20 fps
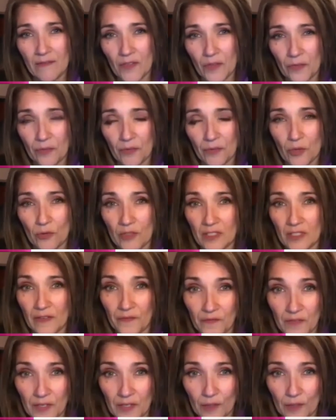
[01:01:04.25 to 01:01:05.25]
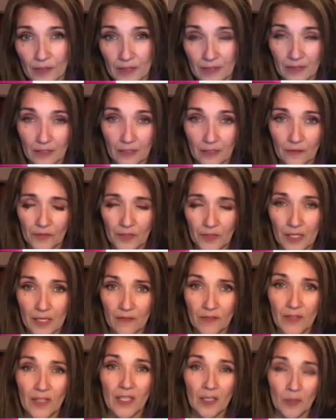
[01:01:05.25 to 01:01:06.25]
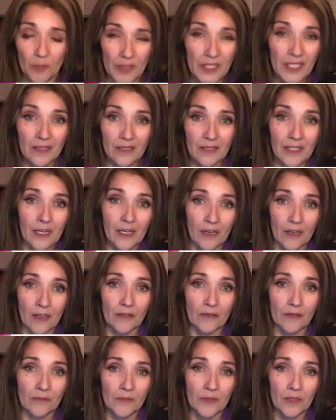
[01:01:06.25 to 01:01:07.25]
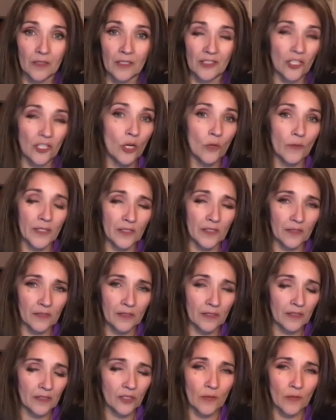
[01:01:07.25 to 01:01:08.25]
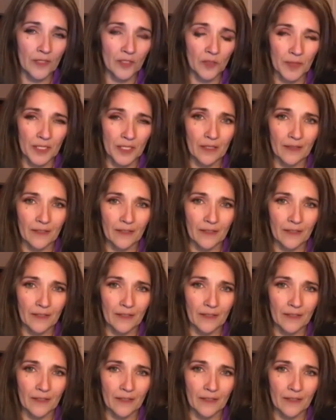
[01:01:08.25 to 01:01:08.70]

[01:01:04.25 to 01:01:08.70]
the throne to fear instead of love, but it's there. It's always it's always been in